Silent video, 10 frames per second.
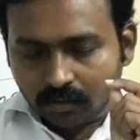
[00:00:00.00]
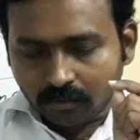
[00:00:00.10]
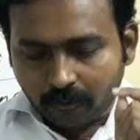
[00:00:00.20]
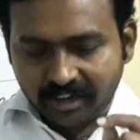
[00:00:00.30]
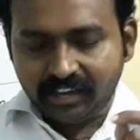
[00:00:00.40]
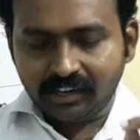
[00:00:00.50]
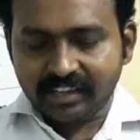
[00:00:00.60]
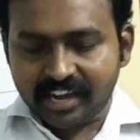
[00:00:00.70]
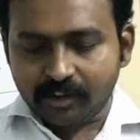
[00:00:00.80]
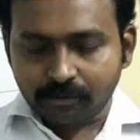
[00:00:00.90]
Read
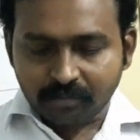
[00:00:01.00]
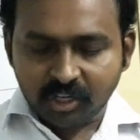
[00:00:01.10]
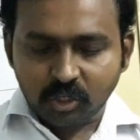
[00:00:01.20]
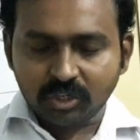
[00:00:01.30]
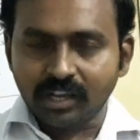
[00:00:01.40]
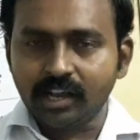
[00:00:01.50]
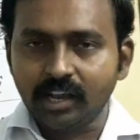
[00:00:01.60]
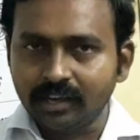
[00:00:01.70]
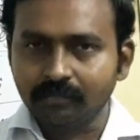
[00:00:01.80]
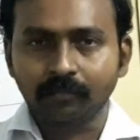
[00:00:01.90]
the
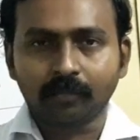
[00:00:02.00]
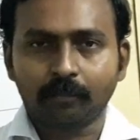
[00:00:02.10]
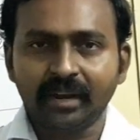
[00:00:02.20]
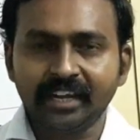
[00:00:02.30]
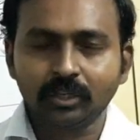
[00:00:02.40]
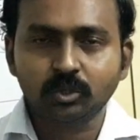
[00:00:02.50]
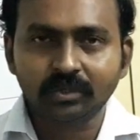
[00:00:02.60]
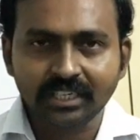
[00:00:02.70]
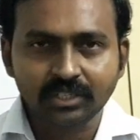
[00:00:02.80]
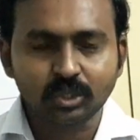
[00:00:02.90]
information. My dear
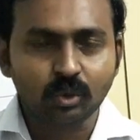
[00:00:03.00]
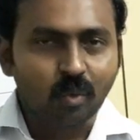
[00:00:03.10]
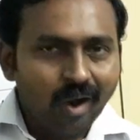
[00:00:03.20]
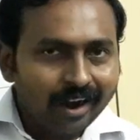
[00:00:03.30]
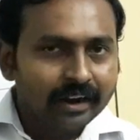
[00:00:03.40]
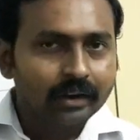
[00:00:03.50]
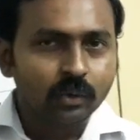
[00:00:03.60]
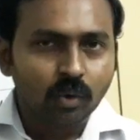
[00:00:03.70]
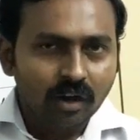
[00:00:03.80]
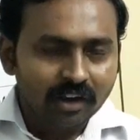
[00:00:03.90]
students, you
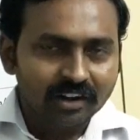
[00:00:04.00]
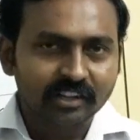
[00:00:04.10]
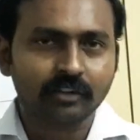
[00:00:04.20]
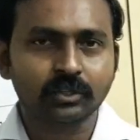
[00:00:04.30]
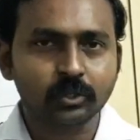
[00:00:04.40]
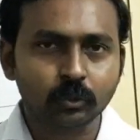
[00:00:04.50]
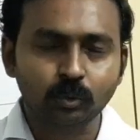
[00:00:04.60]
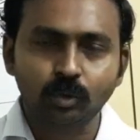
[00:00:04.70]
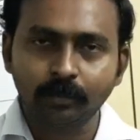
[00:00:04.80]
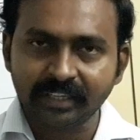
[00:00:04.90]
all are requested
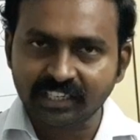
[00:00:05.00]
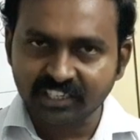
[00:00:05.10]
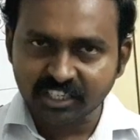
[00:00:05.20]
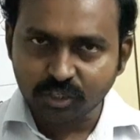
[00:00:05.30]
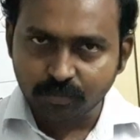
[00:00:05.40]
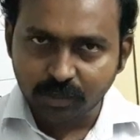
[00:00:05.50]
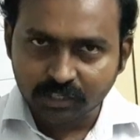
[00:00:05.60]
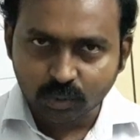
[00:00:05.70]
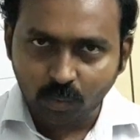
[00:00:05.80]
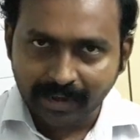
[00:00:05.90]
to open the
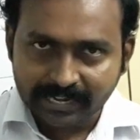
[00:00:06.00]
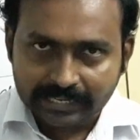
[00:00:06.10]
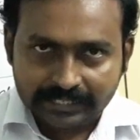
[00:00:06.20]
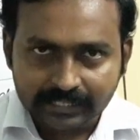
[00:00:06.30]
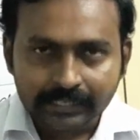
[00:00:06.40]
textbooks while